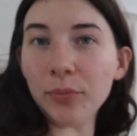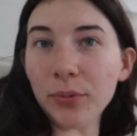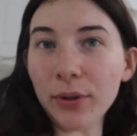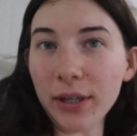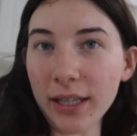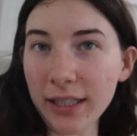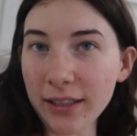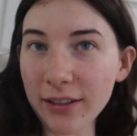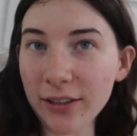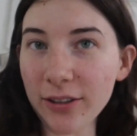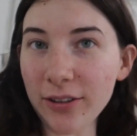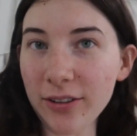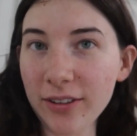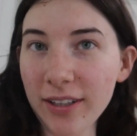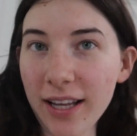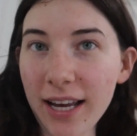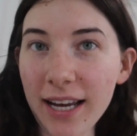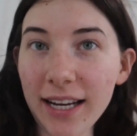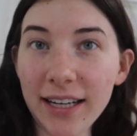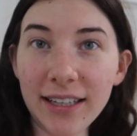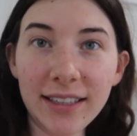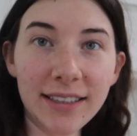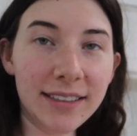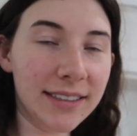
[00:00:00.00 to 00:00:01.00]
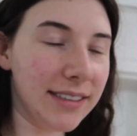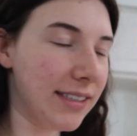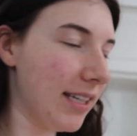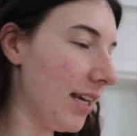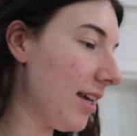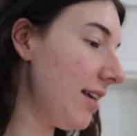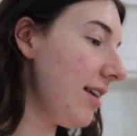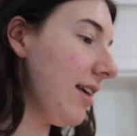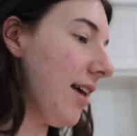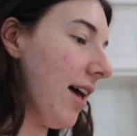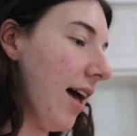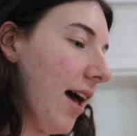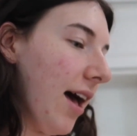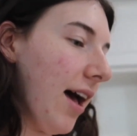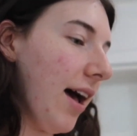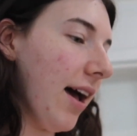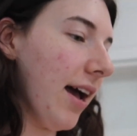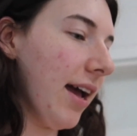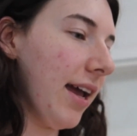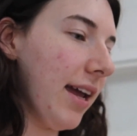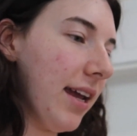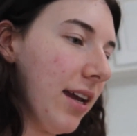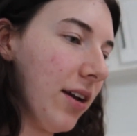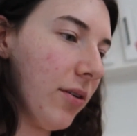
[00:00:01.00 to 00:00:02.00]
Pretty Little Liars.
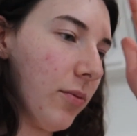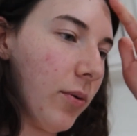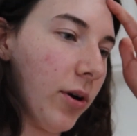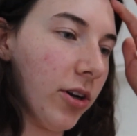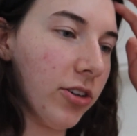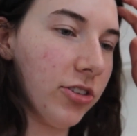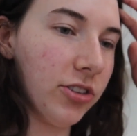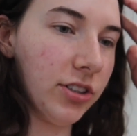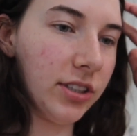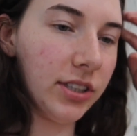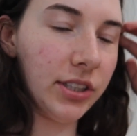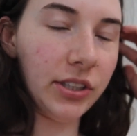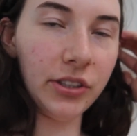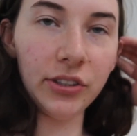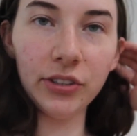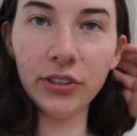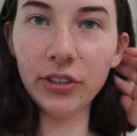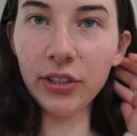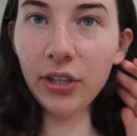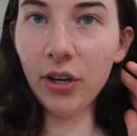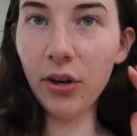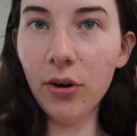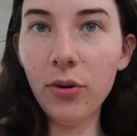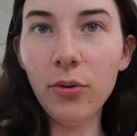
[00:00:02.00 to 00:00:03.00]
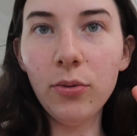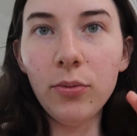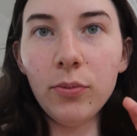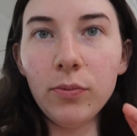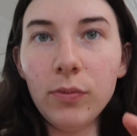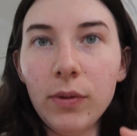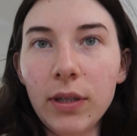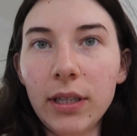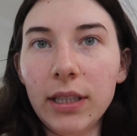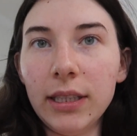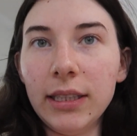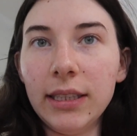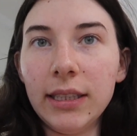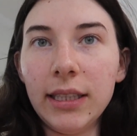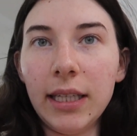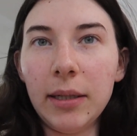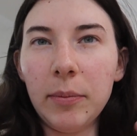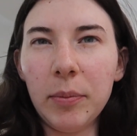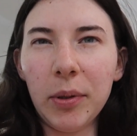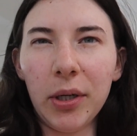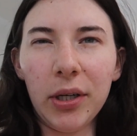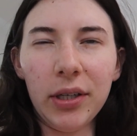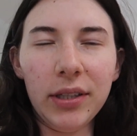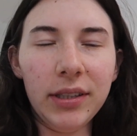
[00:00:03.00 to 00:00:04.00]
I watched this years ago, well, at least
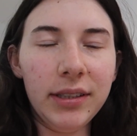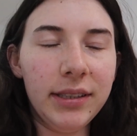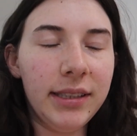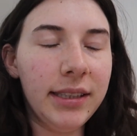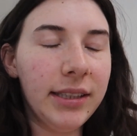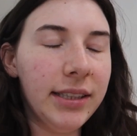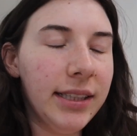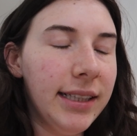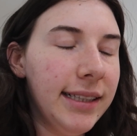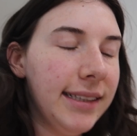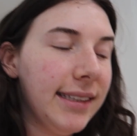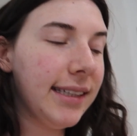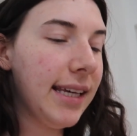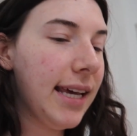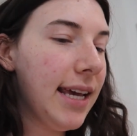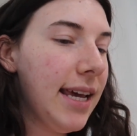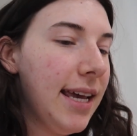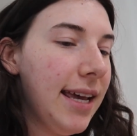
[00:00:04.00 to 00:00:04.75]
like part of the series.